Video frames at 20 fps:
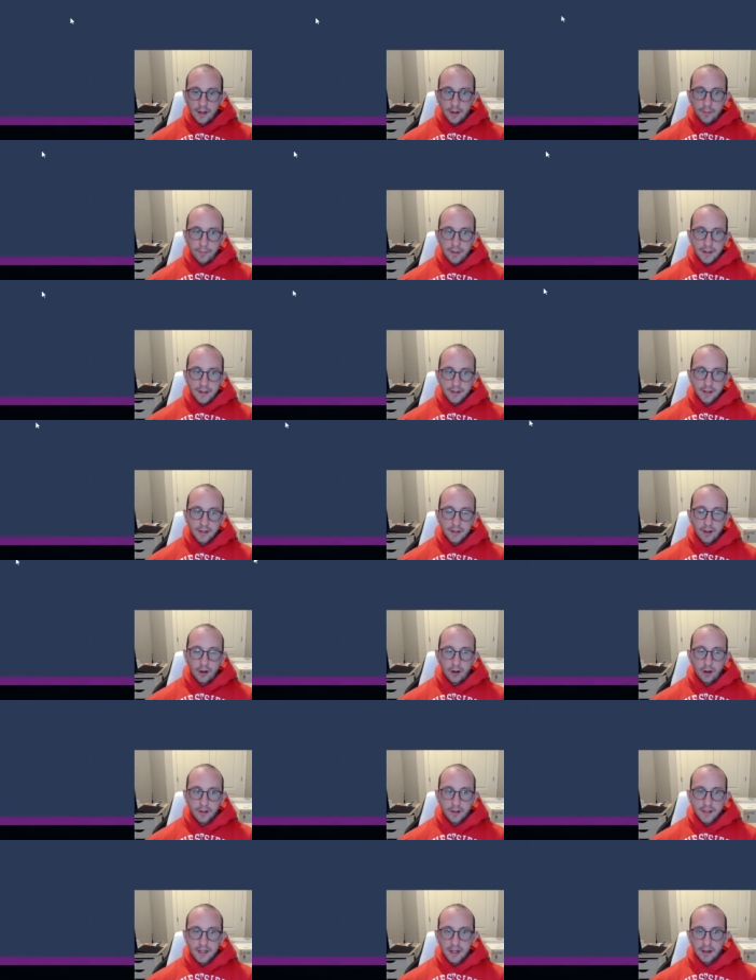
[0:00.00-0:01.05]
Basically, all
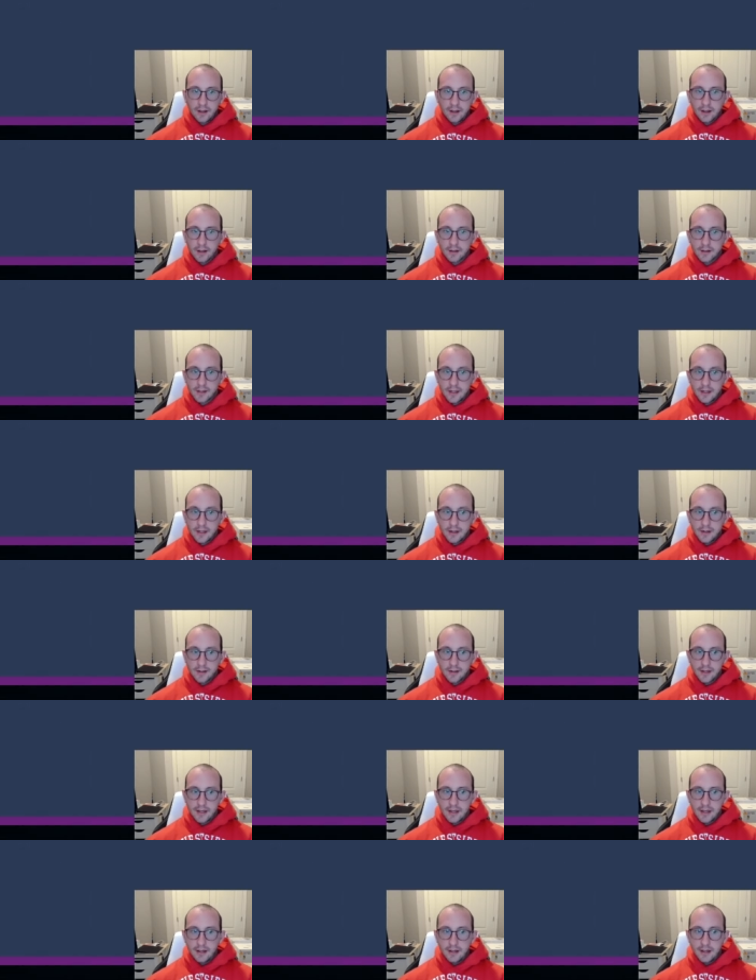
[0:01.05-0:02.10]
it's telling us is
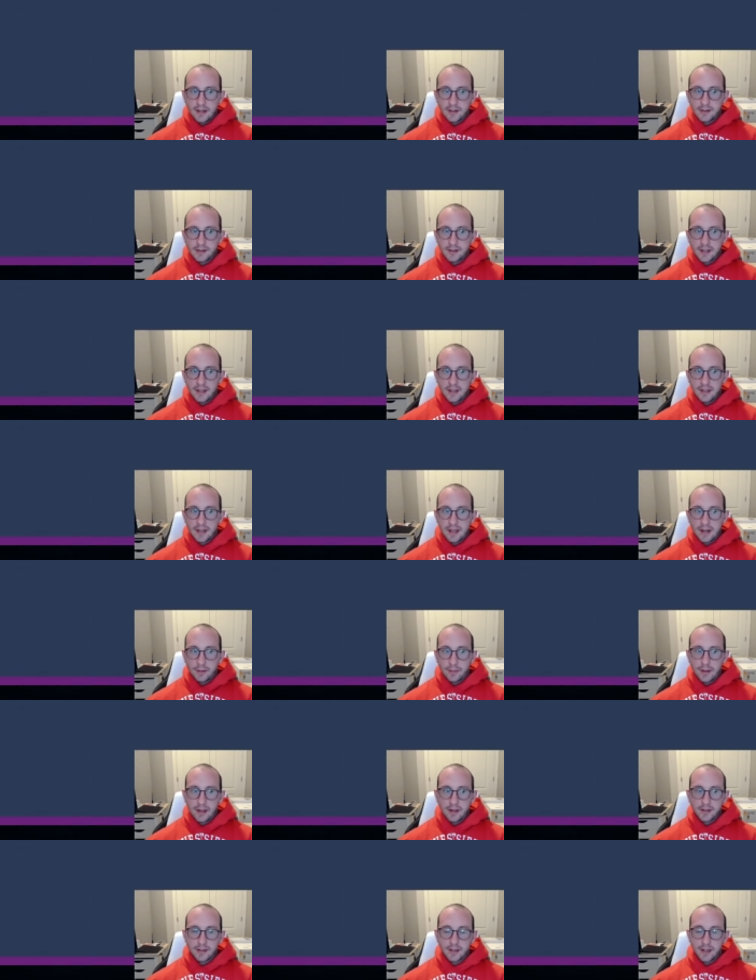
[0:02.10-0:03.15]
it needs the
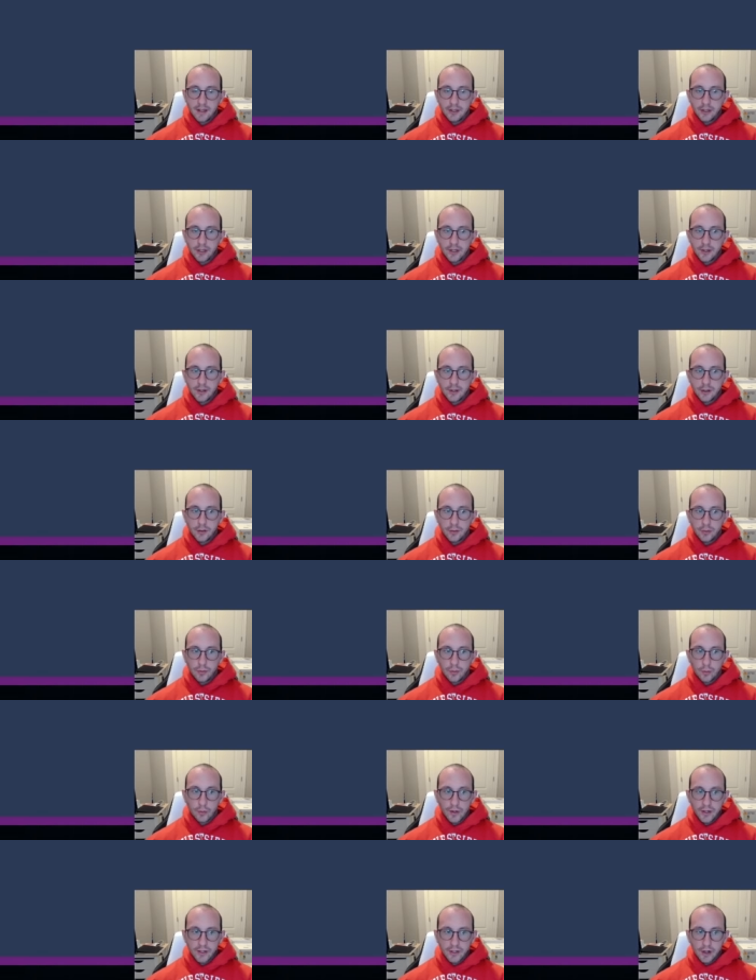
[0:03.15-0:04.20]
database engine to
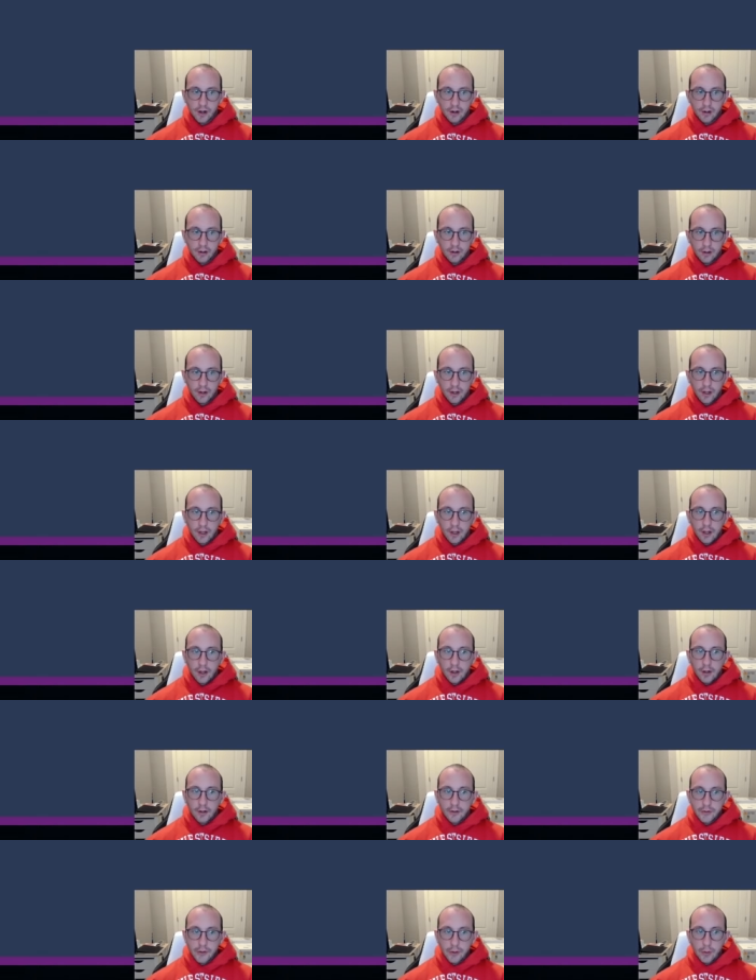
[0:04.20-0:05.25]
restart.
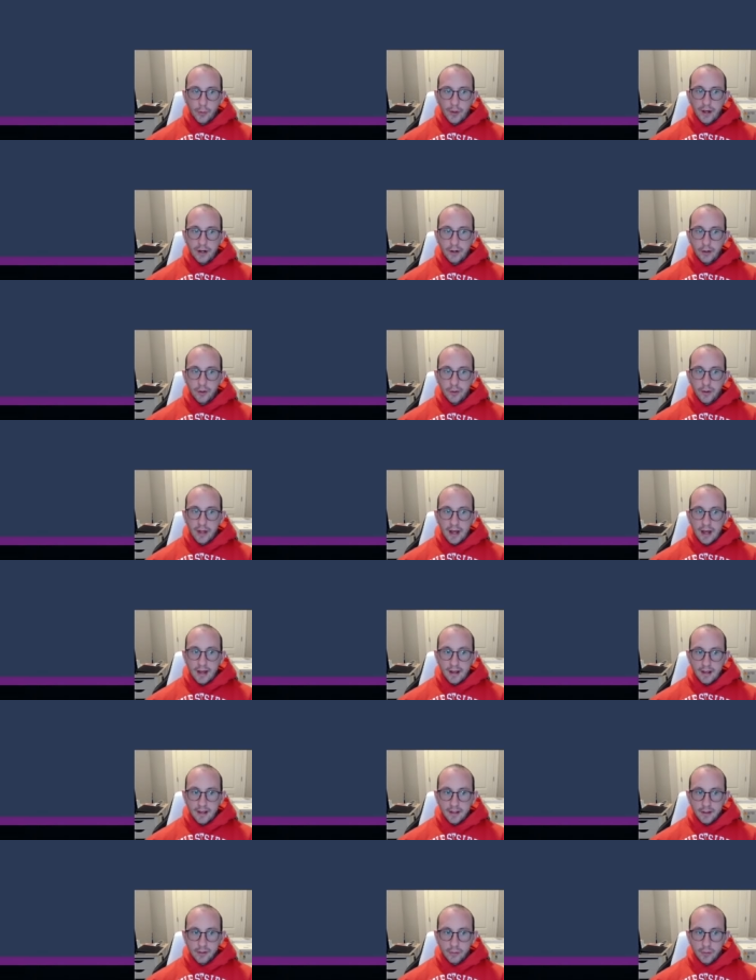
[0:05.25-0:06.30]
So the way to do that
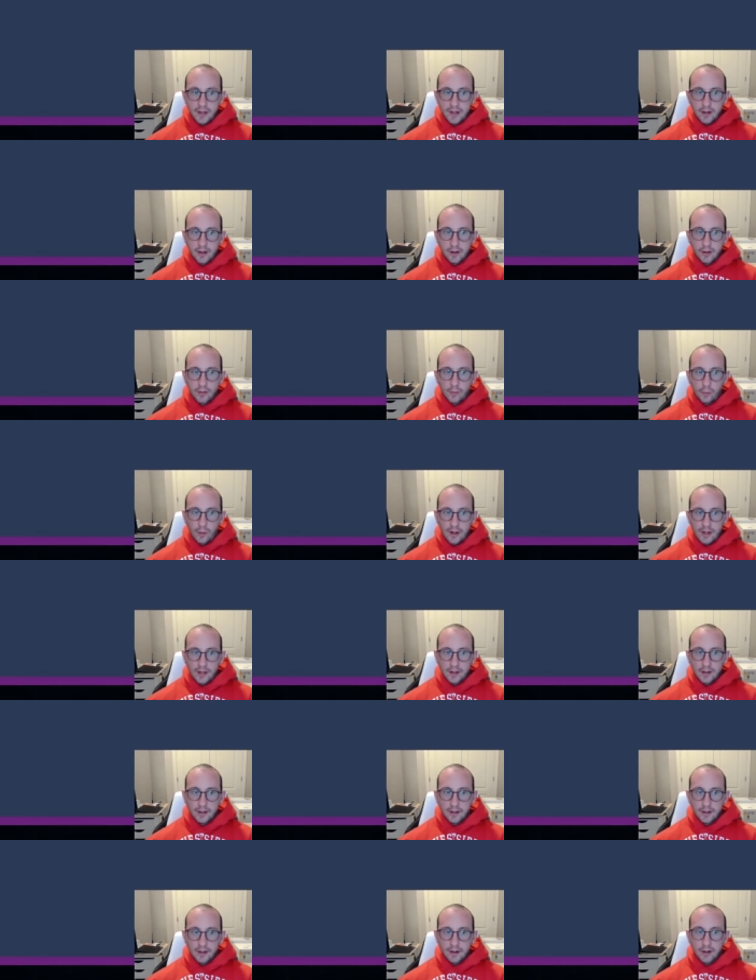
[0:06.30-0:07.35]
is we can right
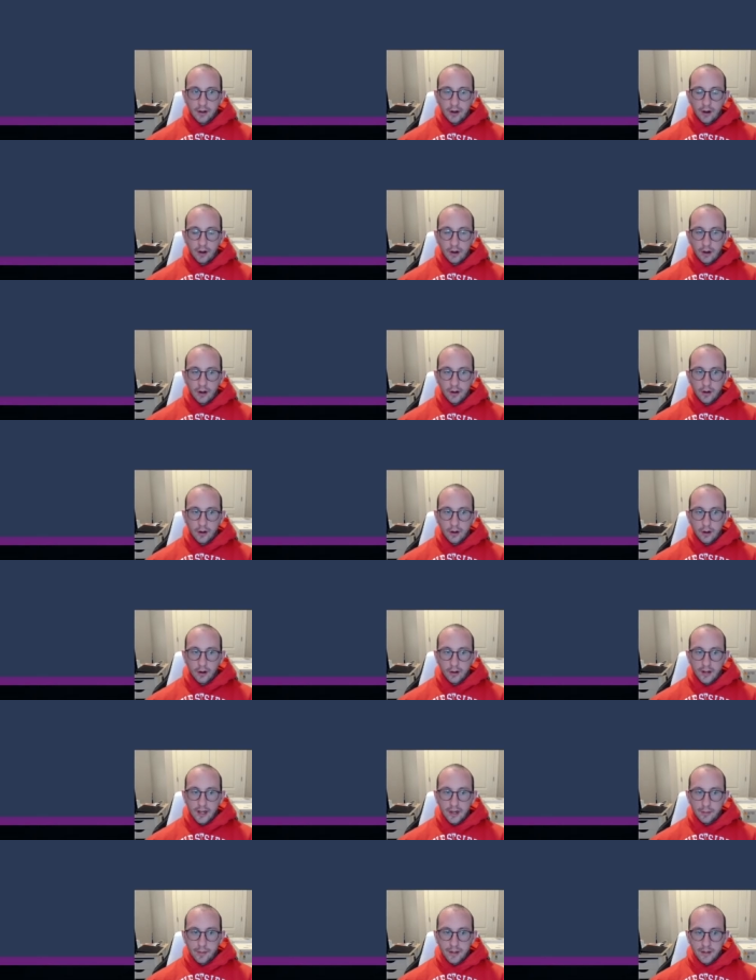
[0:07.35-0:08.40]
click on our
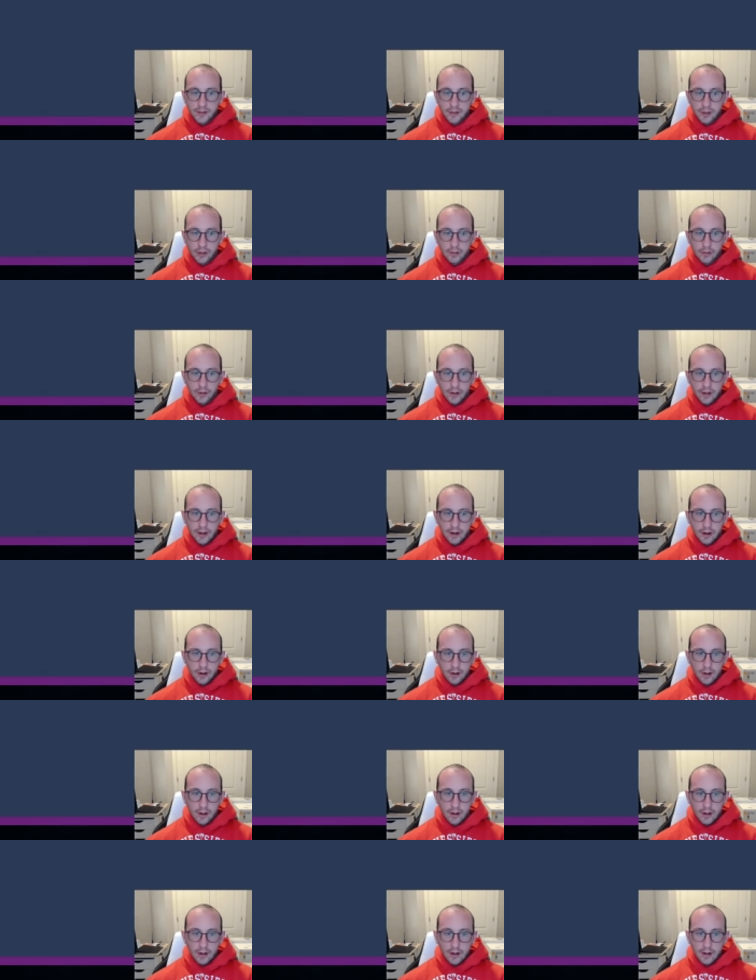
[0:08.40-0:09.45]
database server here
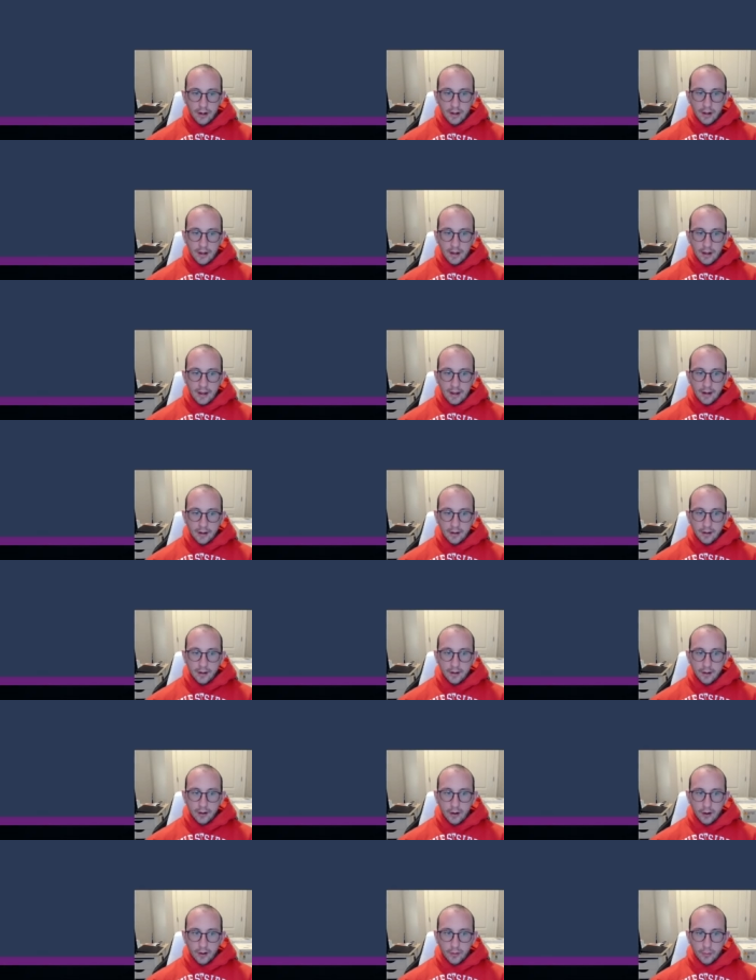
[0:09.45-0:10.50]
and click
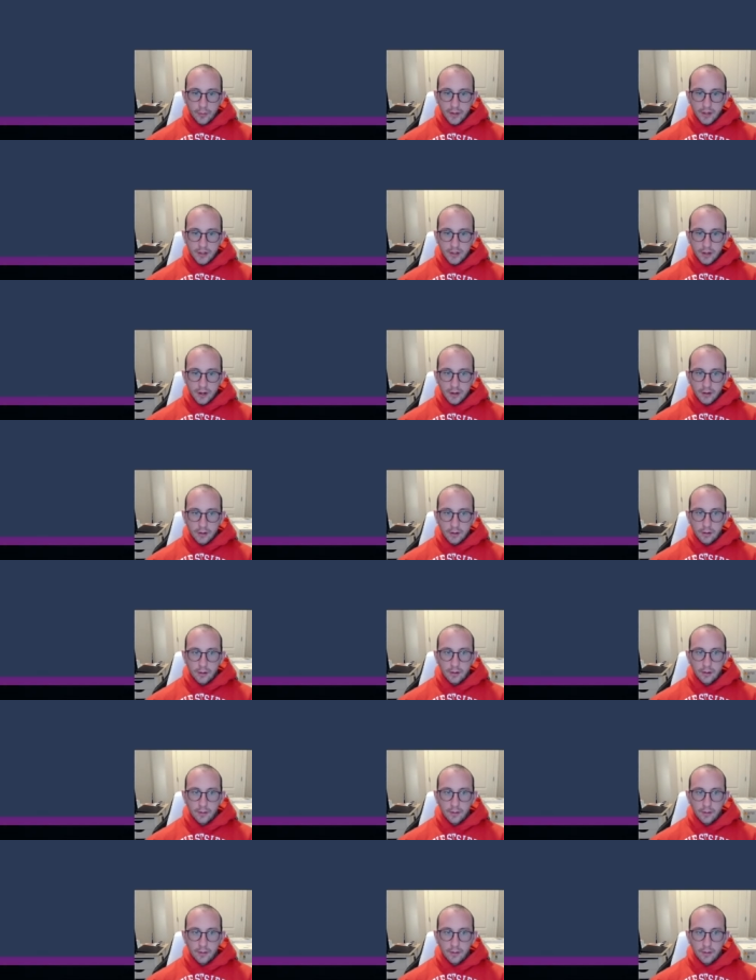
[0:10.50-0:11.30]
on restart.